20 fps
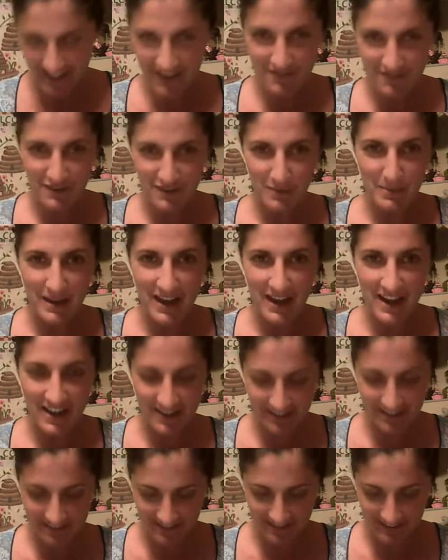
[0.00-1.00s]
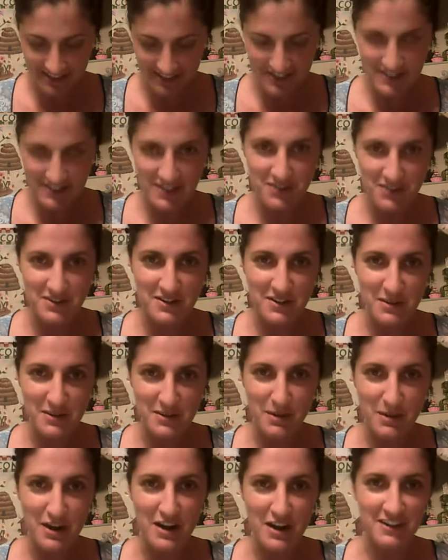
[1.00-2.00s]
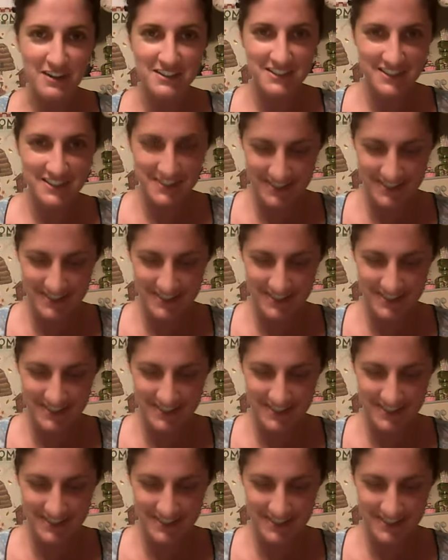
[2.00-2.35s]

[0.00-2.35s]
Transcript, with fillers: I feel bad to send you another box.